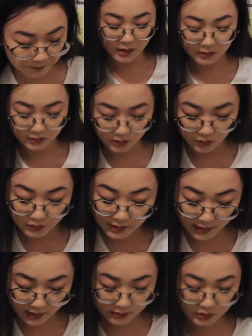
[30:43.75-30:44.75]
And so
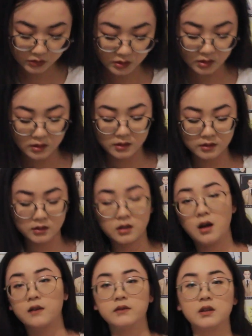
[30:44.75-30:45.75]
the extra
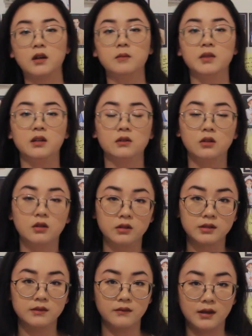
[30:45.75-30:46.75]
coffee cup that
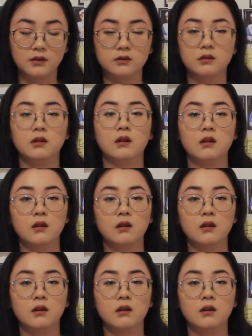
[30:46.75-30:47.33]
Lawrence found